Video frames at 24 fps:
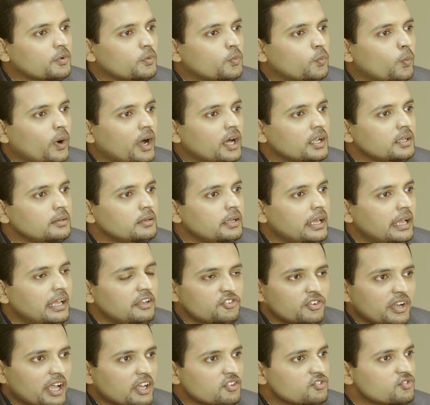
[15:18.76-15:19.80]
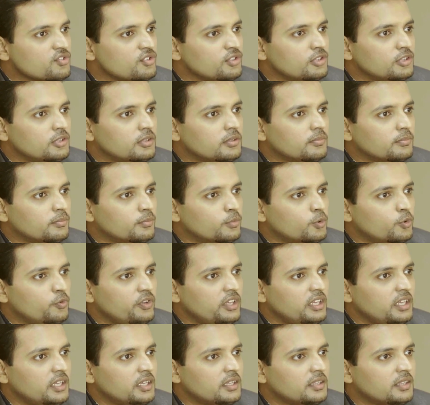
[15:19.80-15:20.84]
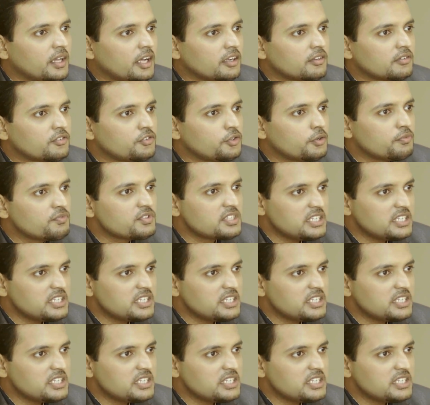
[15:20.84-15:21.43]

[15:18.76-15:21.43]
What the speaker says: one international movie that you've